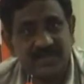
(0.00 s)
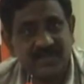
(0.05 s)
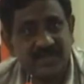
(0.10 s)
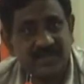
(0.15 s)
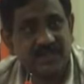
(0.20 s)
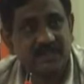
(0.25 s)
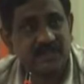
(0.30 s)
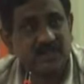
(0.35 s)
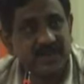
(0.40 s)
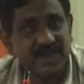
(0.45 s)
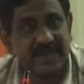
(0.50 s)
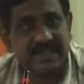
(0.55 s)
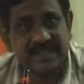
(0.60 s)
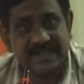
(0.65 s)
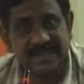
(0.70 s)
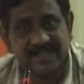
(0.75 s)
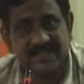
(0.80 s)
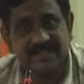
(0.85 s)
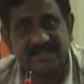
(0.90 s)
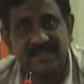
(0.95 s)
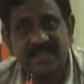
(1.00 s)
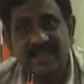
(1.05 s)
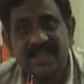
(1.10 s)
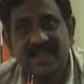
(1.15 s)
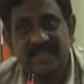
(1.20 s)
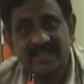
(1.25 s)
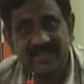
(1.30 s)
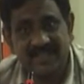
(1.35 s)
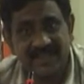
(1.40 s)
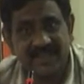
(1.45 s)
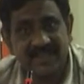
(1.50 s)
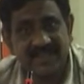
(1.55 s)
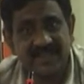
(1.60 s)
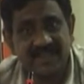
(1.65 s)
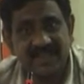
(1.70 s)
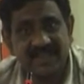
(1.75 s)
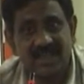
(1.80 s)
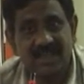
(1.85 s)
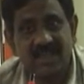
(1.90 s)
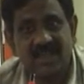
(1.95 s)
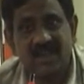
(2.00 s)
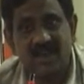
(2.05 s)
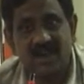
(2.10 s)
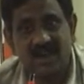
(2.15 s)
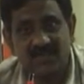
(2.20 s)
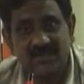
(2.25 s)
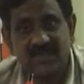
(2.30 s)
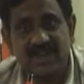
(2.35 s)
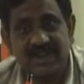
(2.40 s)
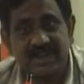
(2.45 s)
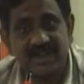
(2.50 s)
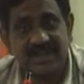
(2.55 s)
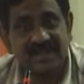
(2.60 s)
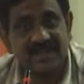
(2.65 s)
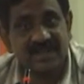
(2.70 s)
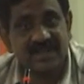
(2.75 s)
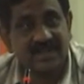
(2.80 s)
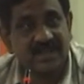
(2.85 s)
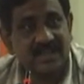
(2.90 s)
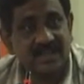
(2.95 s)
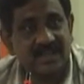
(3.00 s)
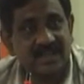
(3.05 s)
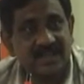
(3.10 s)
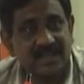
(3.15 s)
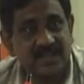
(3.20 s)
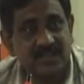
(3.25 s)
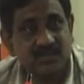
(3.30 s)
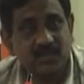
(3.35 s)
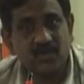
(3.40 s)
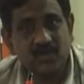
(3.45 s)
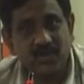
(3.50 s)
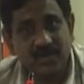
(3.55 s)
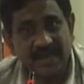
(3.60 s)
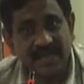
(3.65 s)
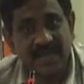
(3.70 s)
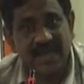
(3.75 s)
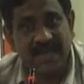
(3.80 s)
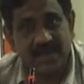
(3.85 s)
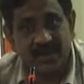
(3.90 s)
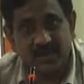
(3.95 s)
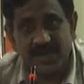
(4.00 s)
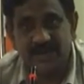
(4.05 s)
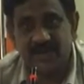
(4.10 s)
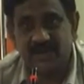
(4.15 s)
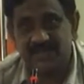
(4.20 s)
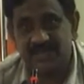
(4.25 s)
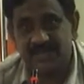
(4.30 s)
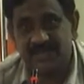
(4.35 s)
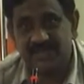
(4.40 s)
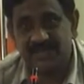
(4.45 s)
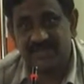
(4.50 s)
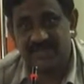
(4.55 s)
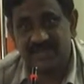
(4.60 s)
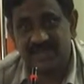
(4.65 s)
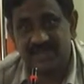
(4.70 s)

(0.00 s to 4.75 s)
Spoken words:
They should at least think of life. They should be aware of this.